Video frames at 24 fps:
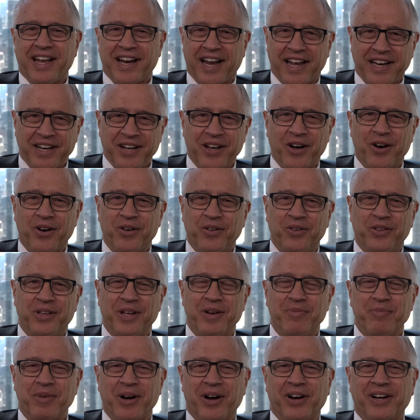I know the
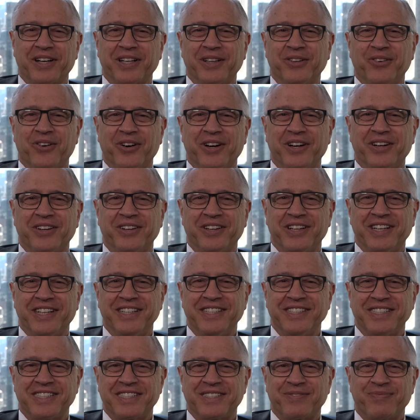American Lawyer
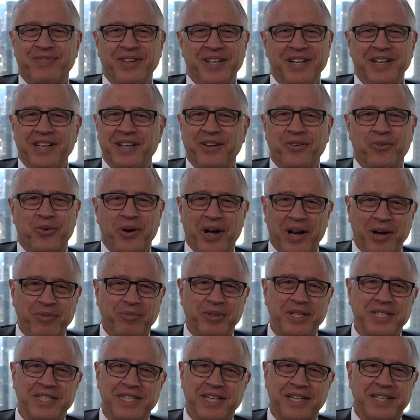has been
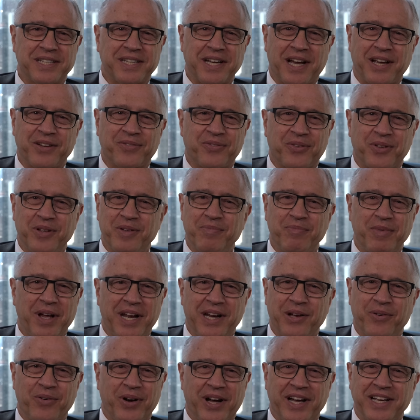incredibly successful in
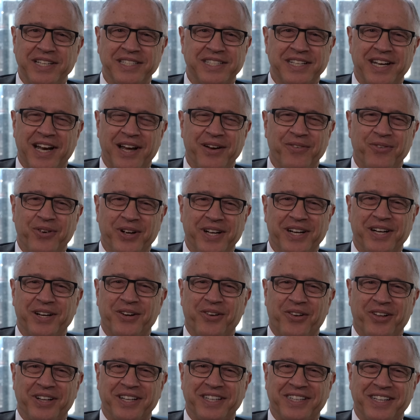many ways, and I read it
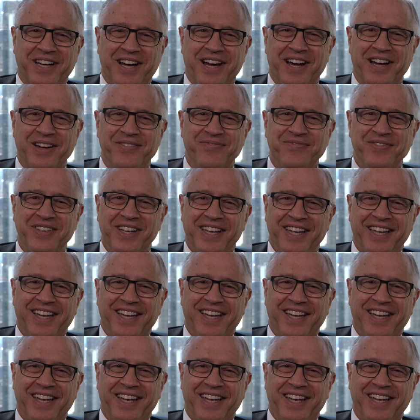all the time.